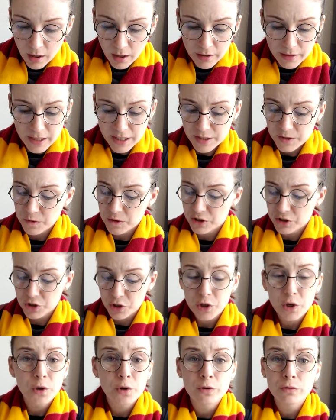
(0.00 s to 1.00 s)
This was
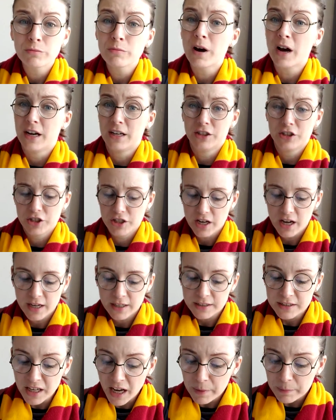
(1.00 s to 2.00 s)
too much,
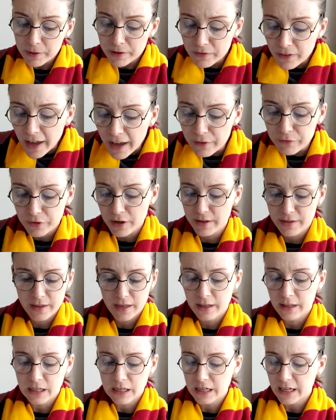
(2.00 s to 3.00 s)
on top of
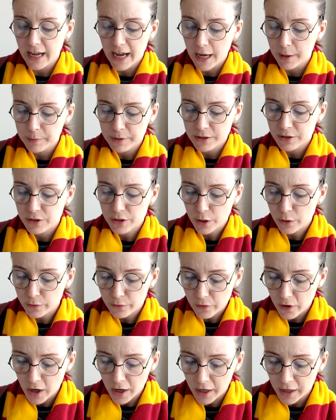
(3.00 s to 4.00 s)
everything that had happened so
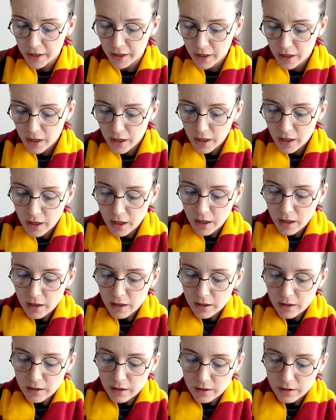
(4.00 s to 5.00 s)
far.
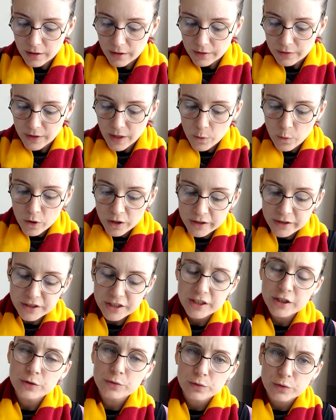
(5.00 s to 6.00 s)
They weren't
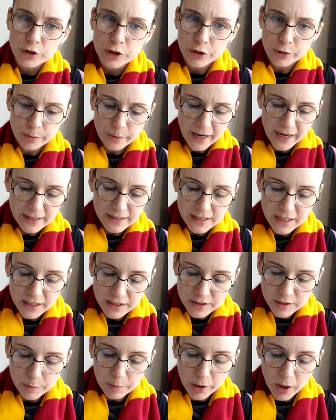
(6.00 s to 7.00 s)
in a room, as he
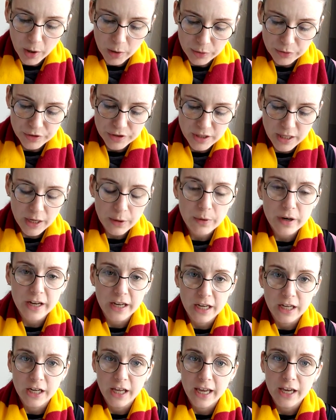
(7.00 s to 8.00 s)
supposed. They were
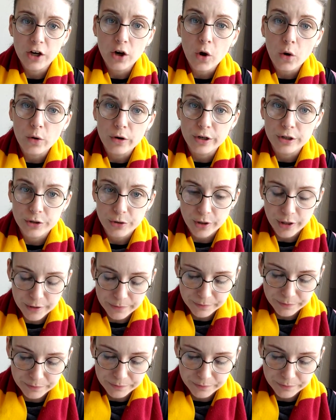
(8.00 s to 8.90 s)
in a corridor.